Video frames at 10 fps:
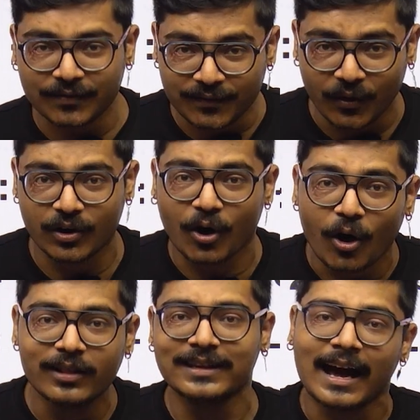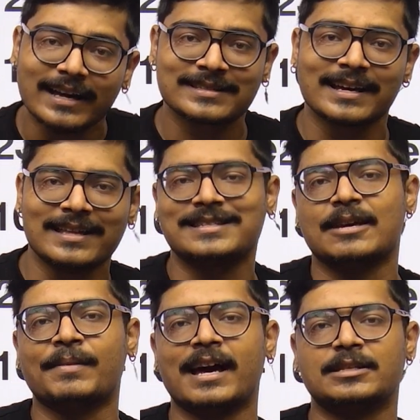for all the ISI and
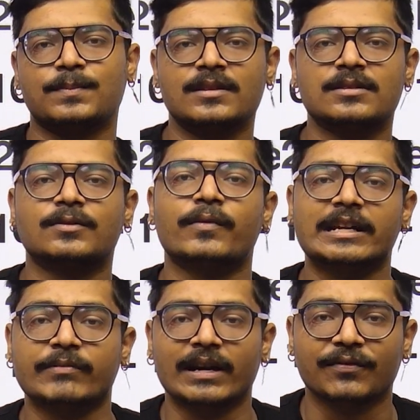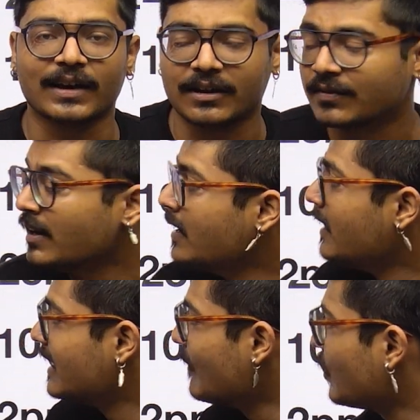CMI aspirants of 2025.
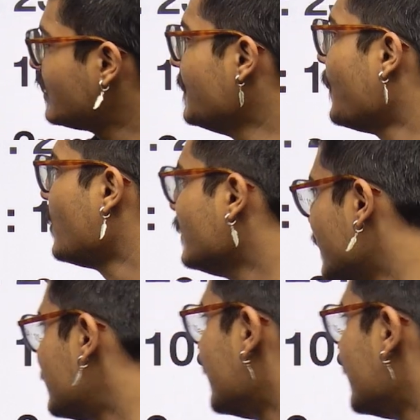Now, what are the important things that